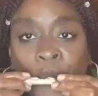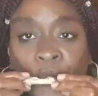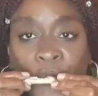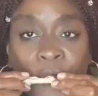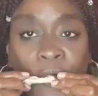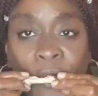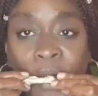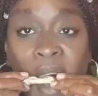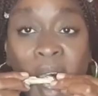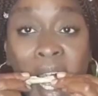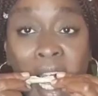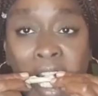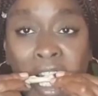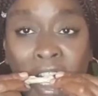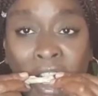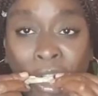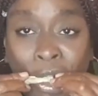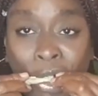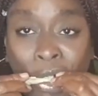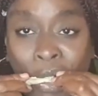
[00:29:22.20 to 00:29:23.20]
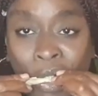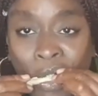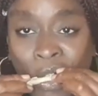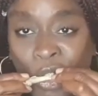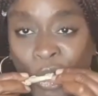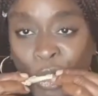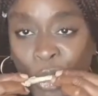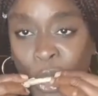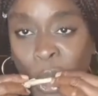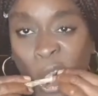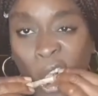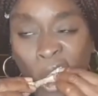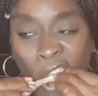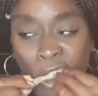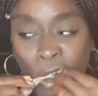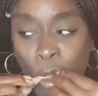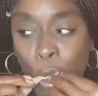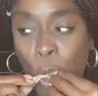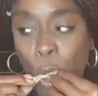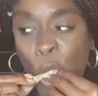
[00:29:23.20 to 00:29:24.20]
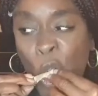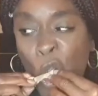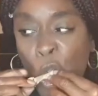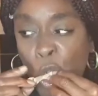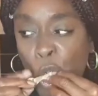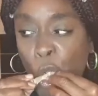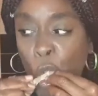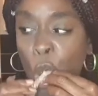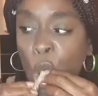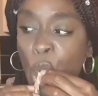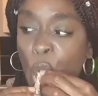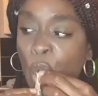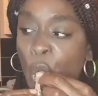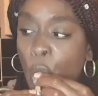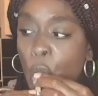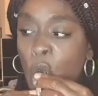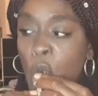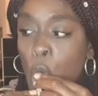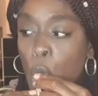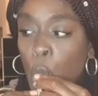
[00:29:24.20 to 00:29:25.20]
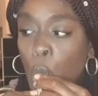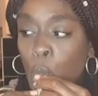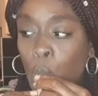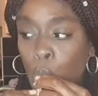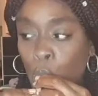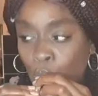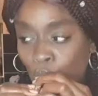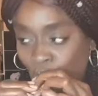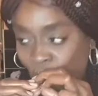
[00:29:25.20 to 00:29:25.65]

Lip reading: So, your ex-girlfriend, you want